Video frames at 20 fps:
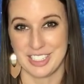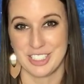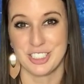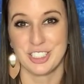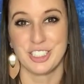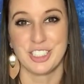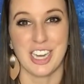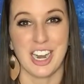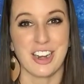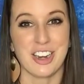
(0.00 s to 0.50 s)

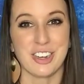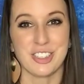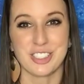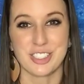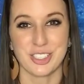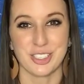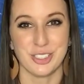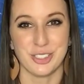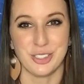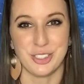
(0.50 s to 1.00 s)
Share your
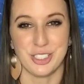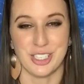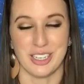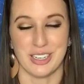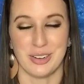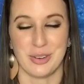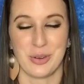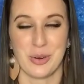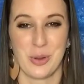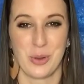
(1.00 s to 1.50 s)

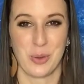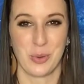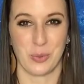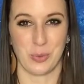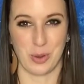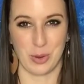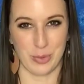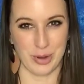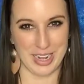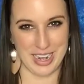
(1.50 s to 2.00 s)
solution.
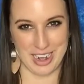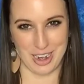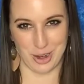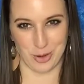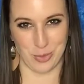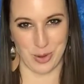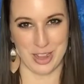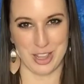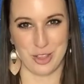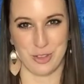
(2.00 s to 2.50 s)
We want to hear
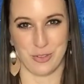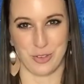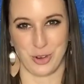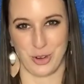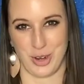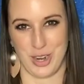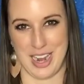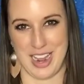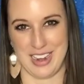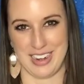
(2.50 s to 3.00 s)
what you've
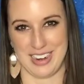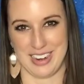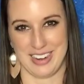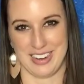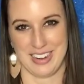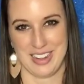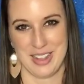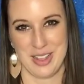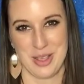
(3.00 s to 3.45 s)
created.